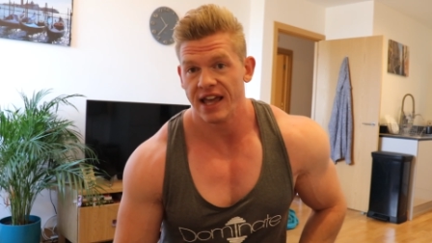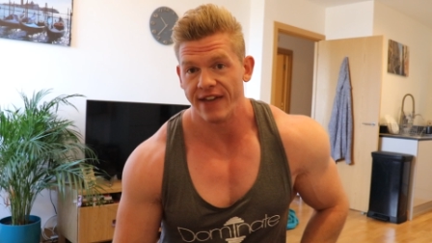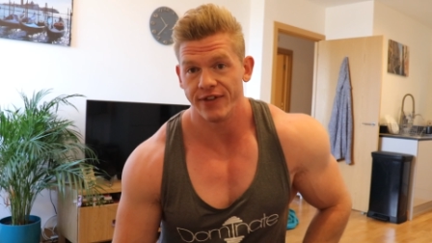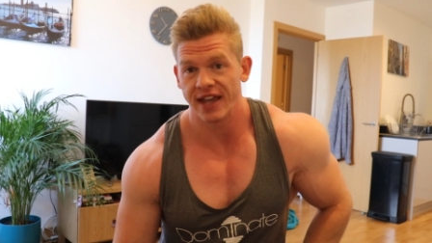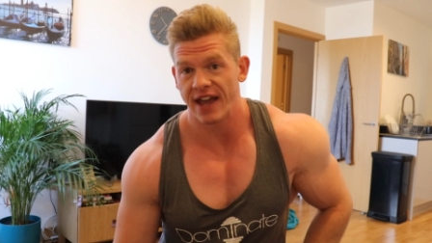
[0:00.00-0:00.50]

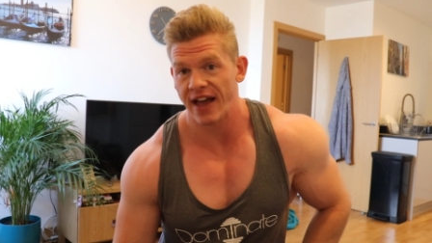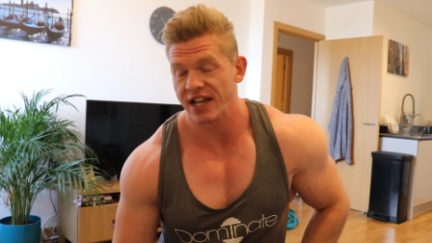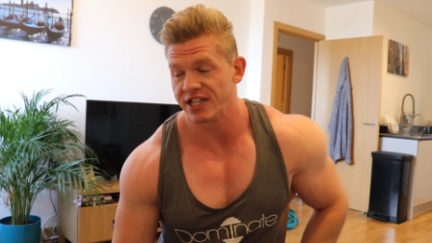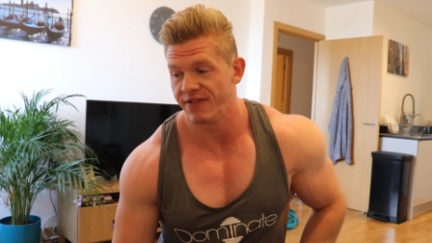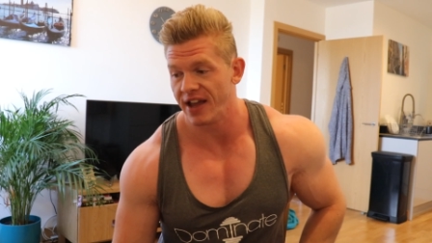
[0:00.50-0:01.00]
If you get
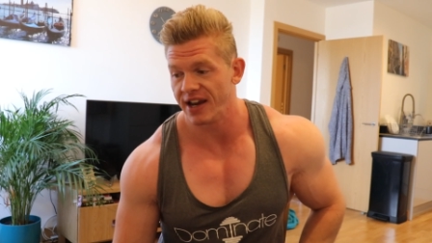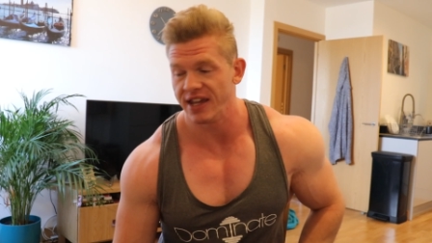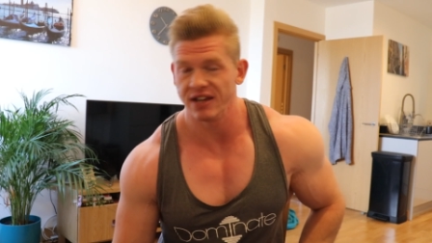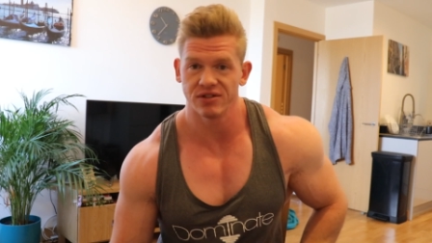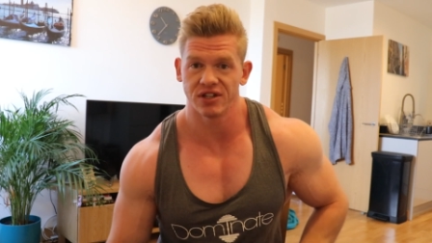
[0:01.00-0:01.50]
that
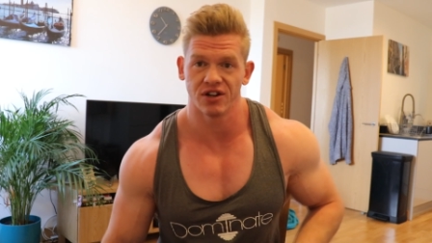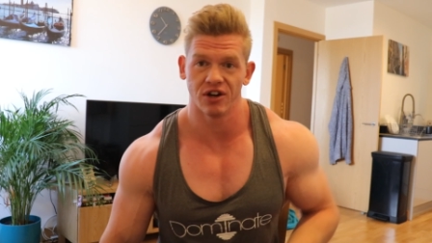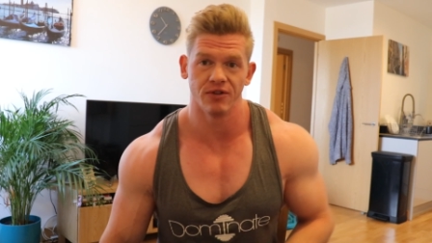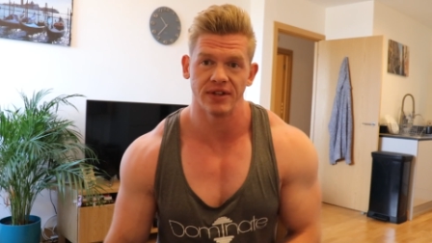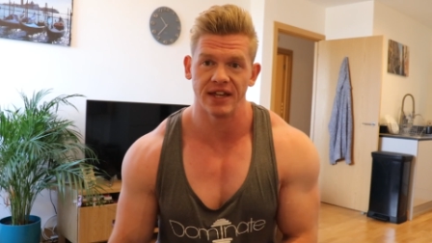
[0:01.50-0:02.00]
severely,
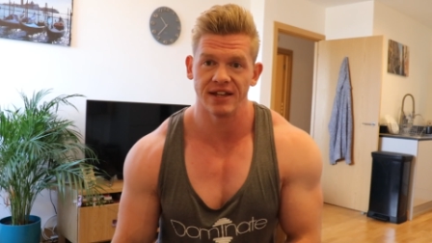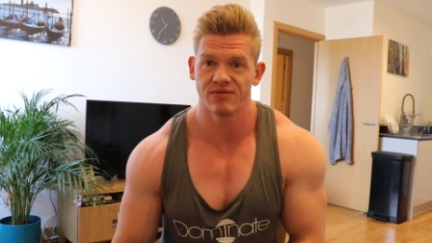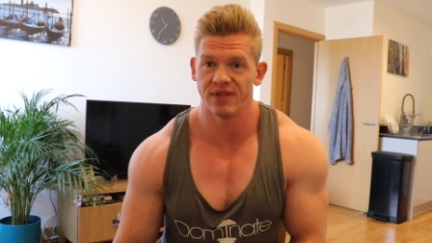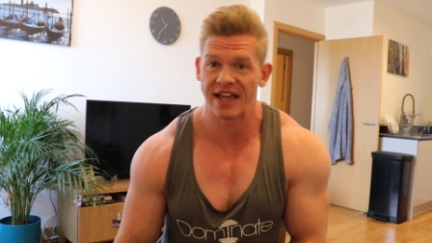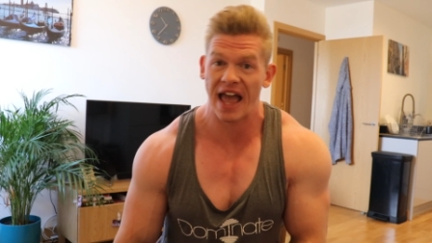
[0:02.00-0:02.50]

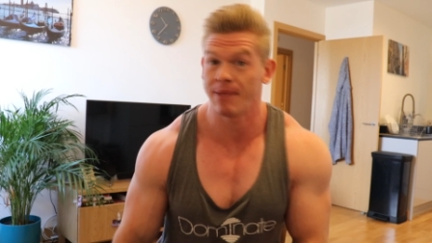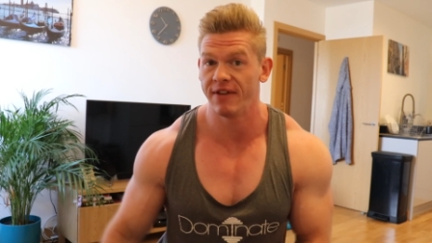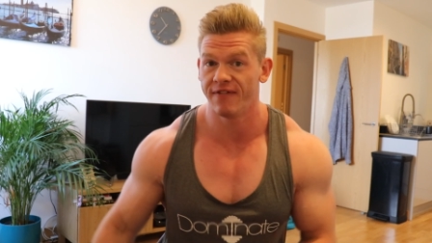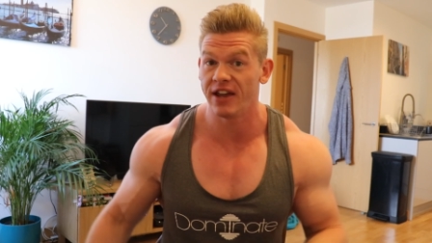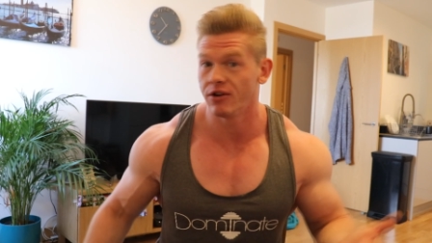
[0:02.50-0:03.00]
it can
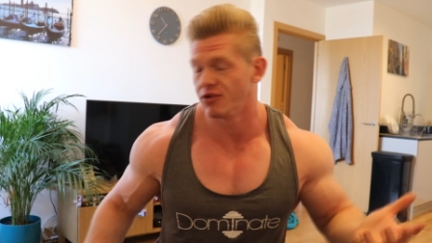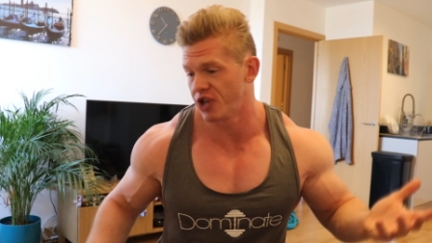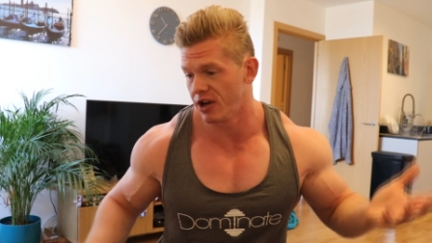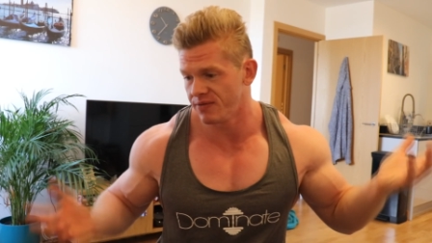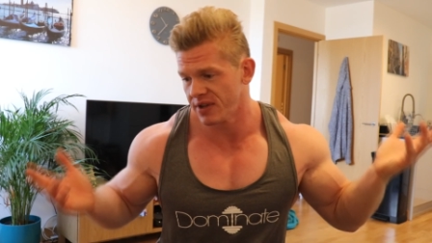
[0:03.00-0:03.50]
be fatal.
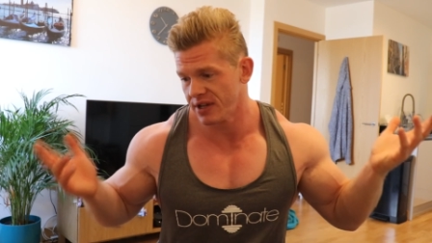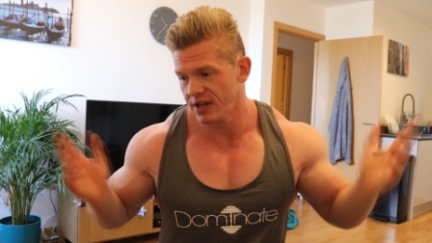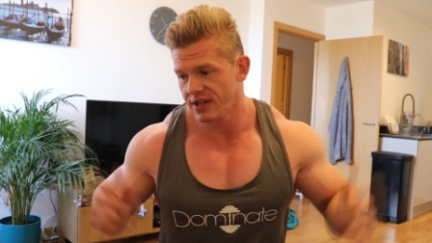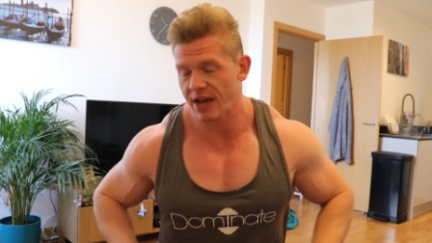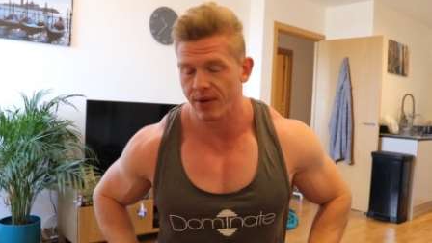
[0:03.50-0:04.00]
So
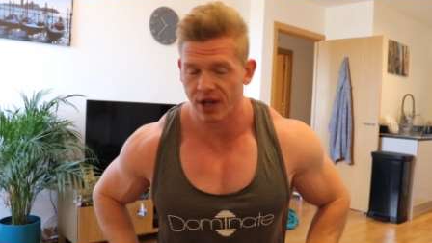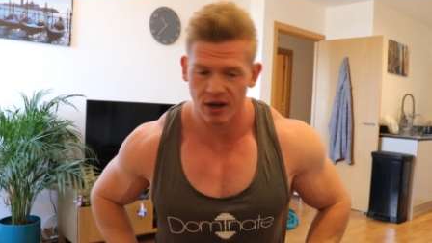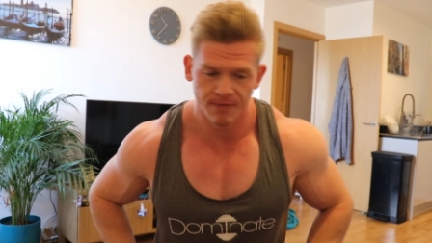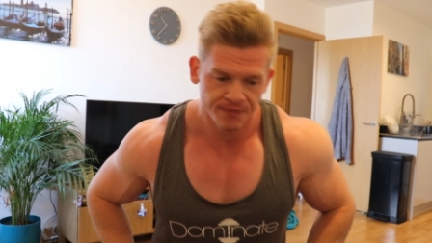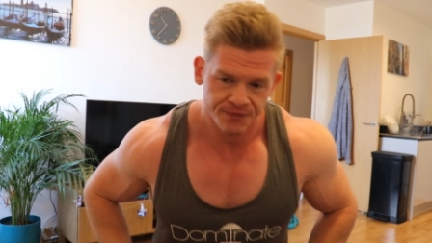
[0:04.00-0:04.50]
there we
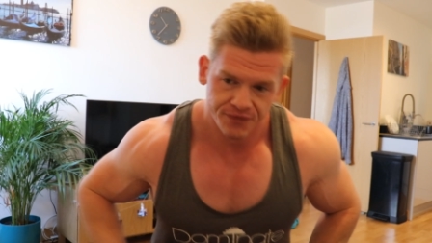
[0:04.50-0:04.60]
go.